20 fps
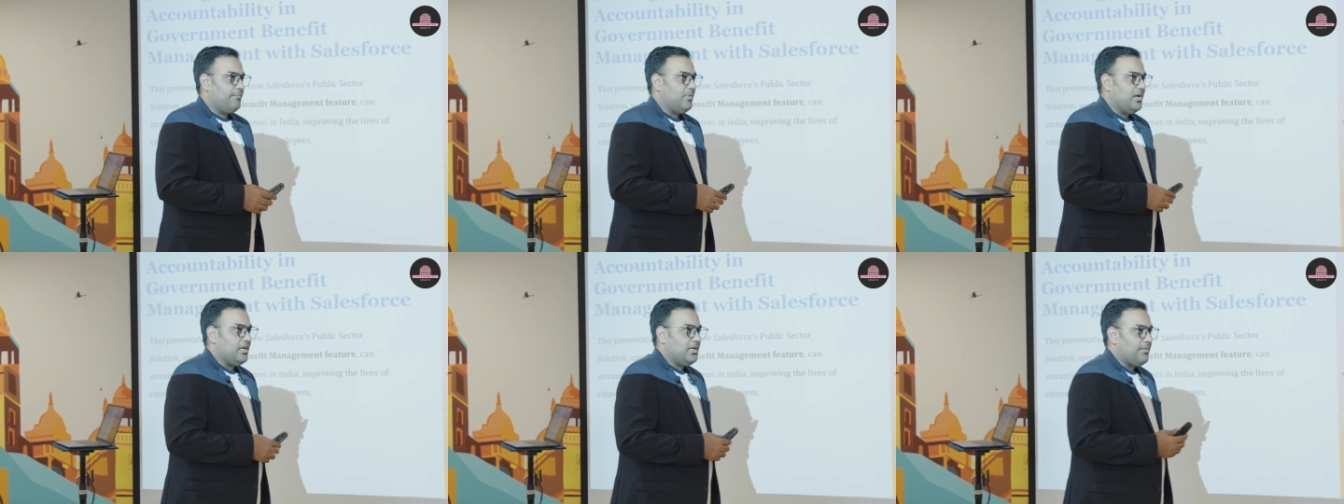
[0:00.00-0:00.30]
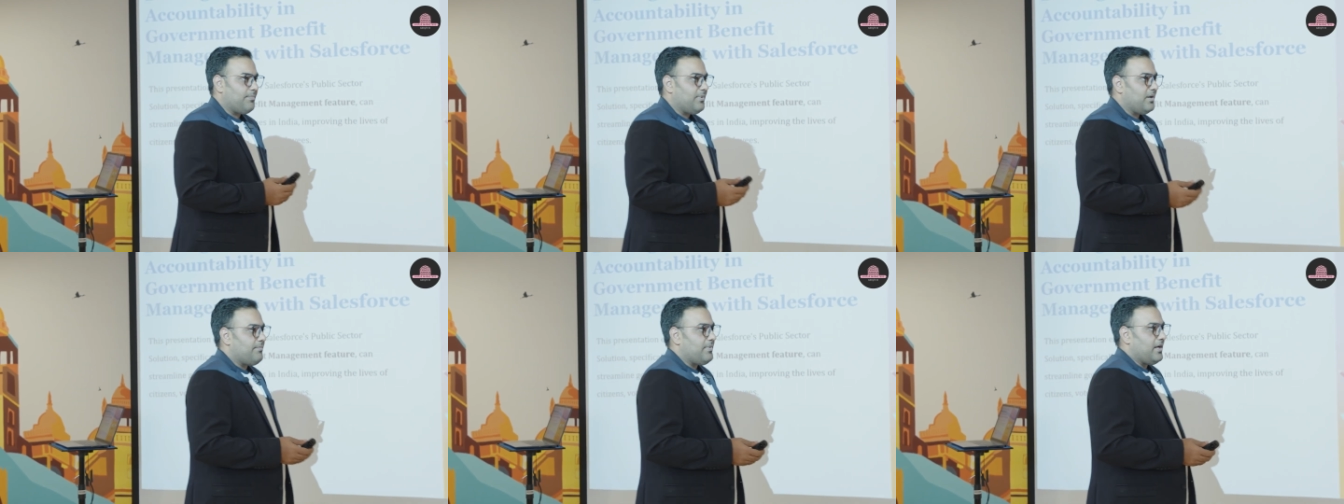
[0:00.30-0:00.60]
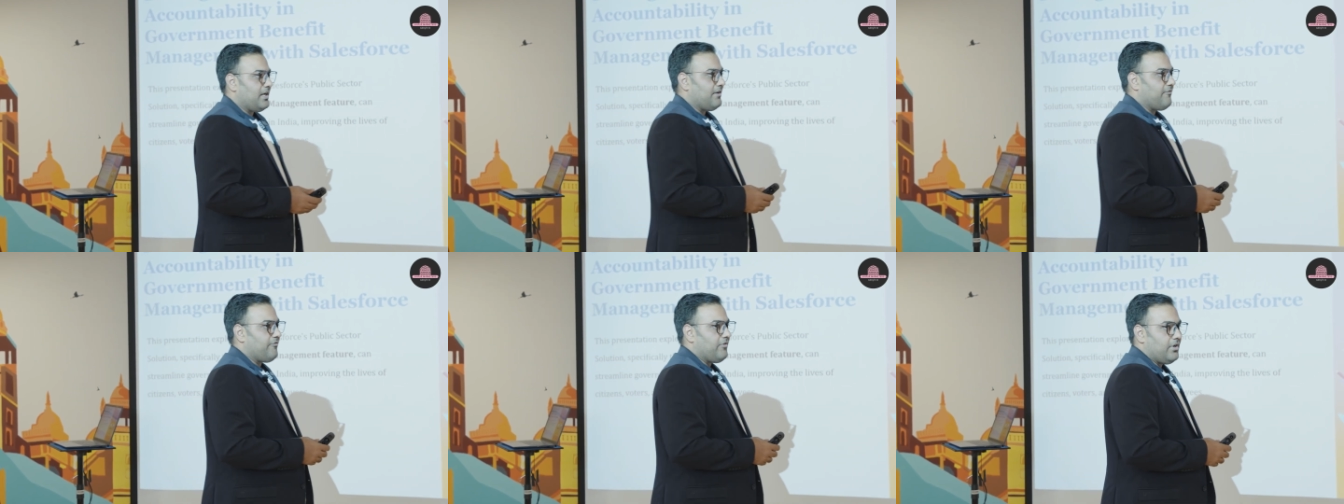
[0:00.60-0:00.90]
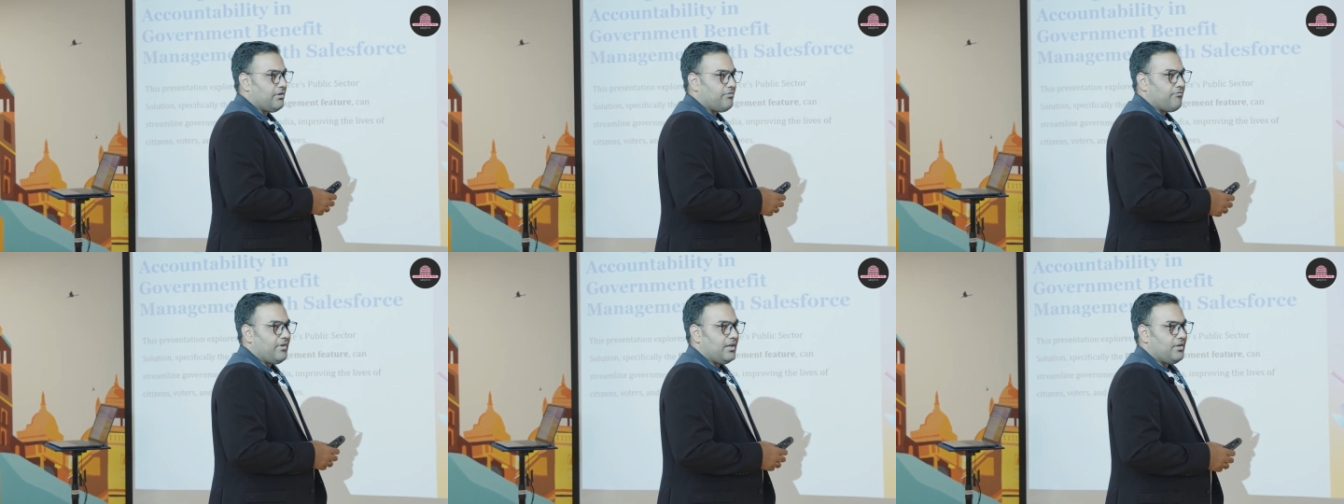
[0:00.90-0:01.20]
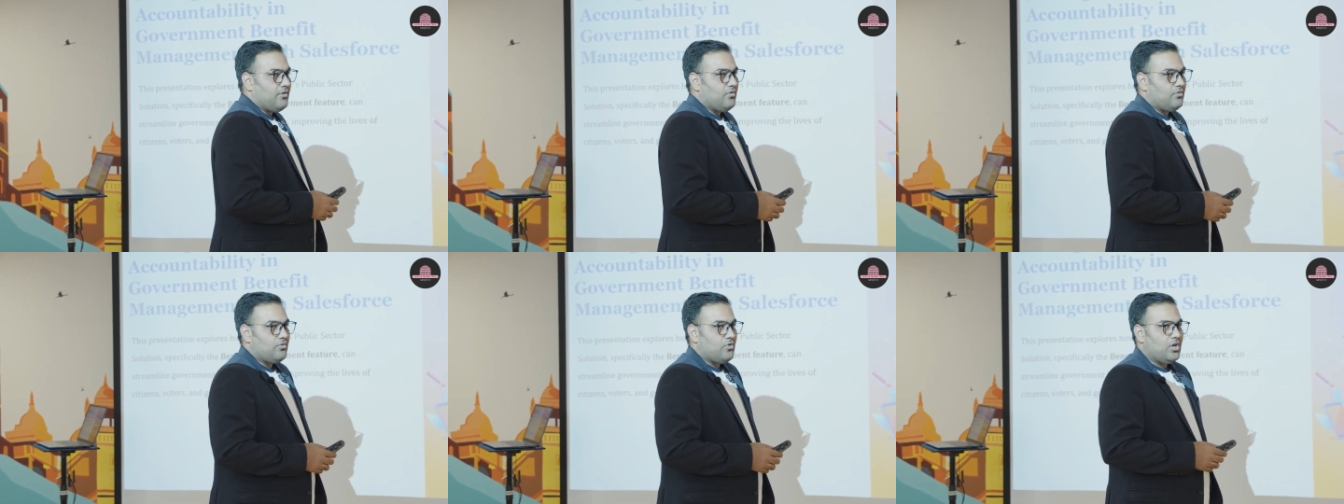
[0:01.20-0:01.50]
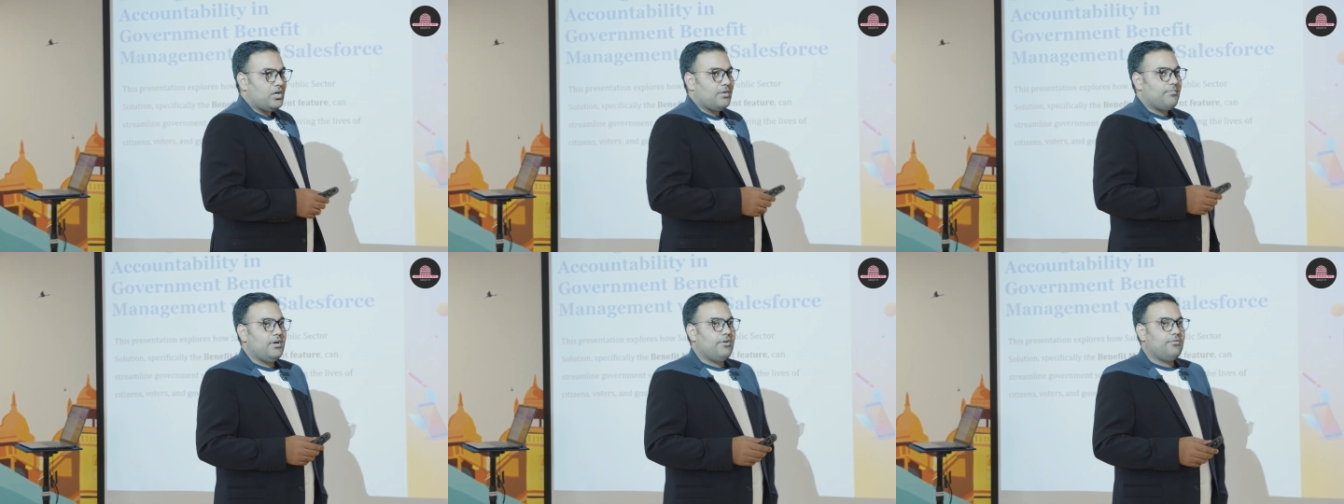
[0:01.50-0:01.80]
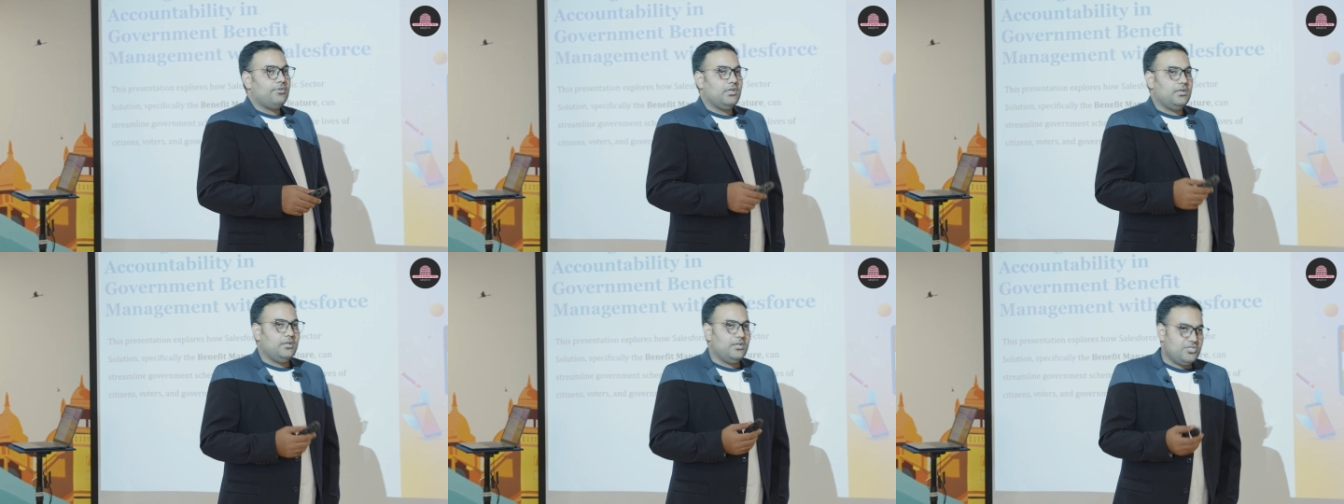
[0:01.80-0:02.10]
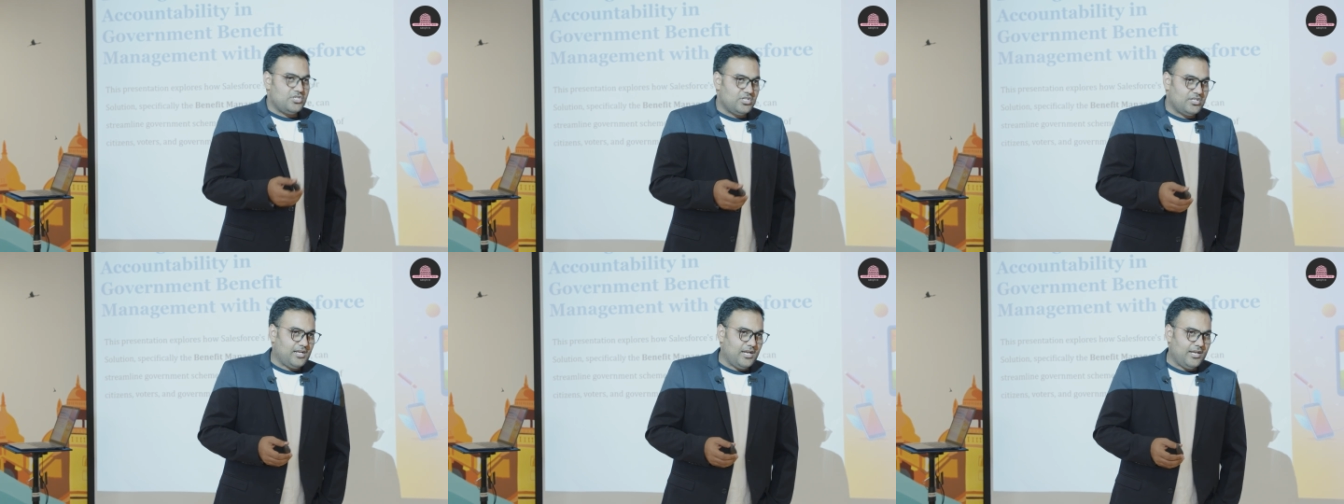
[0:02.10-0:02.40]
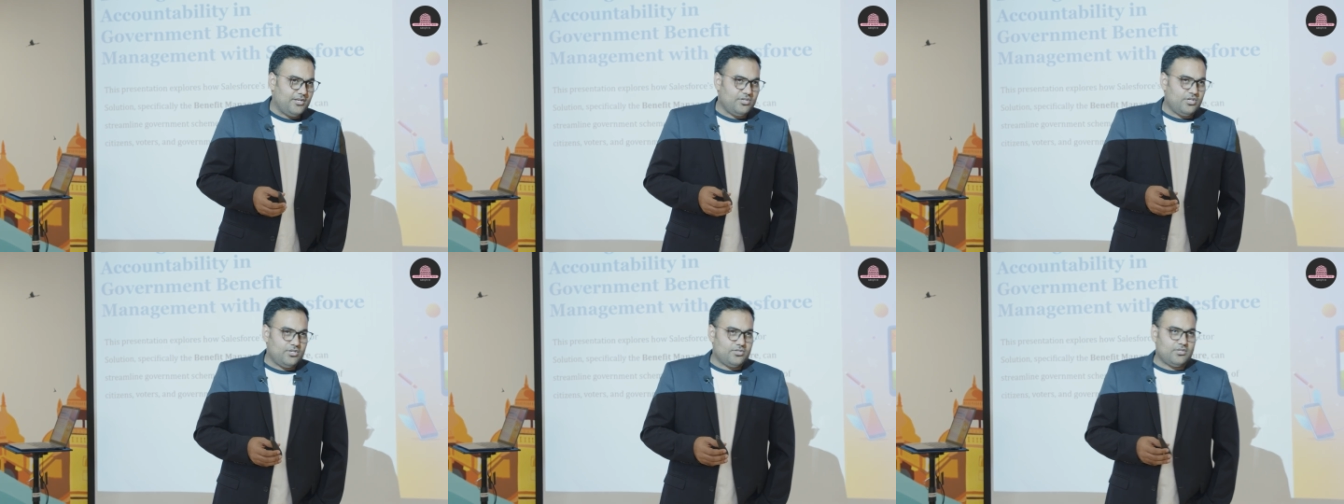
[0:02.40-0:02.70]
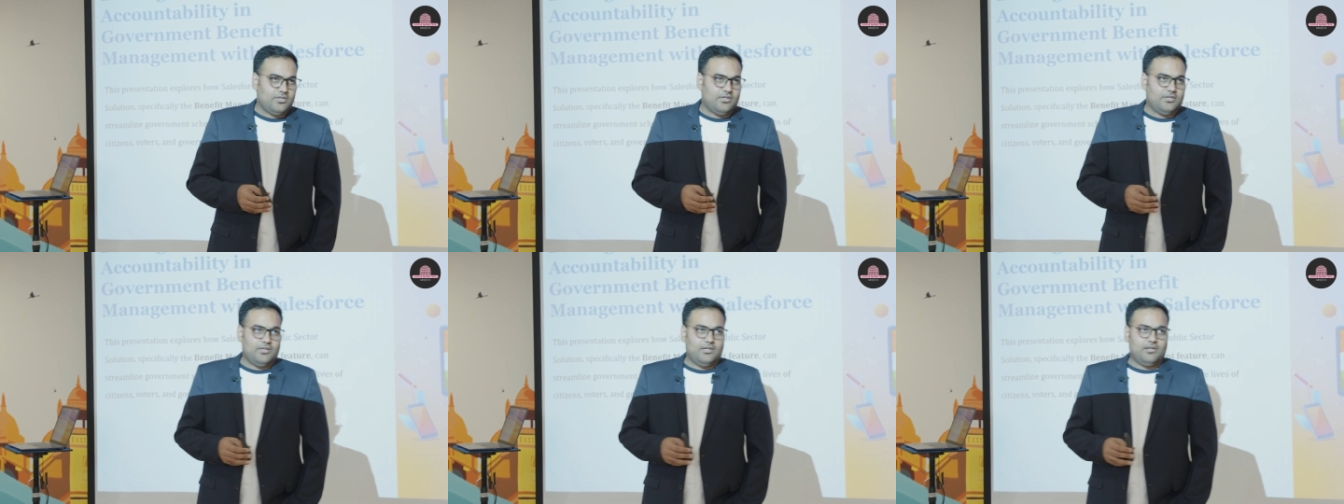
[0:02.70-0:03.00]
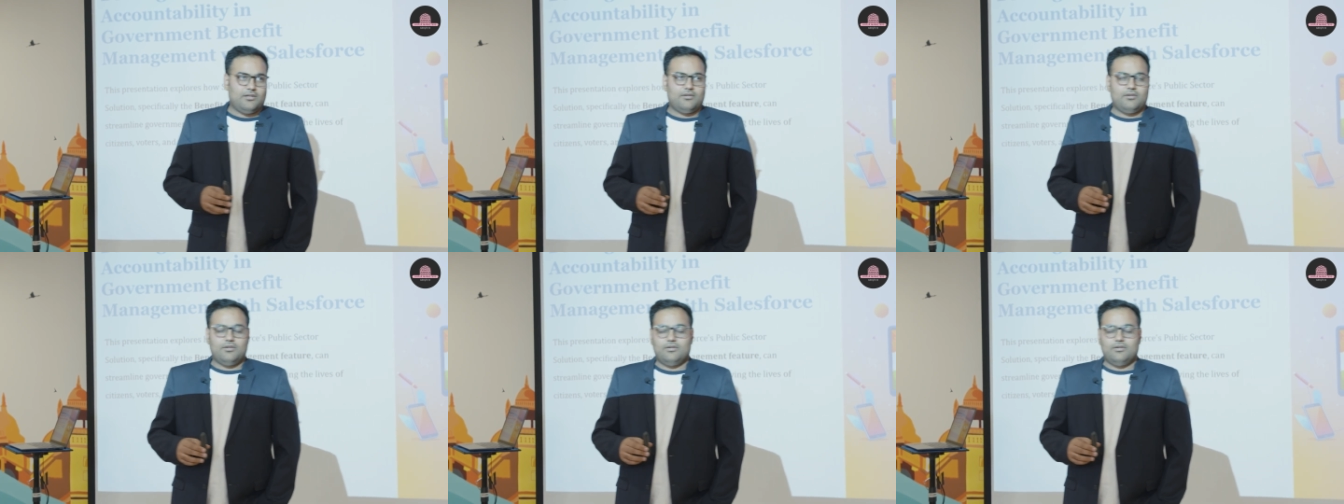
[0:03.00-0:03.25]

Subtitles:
multiple benefits when you talk about the digitalization.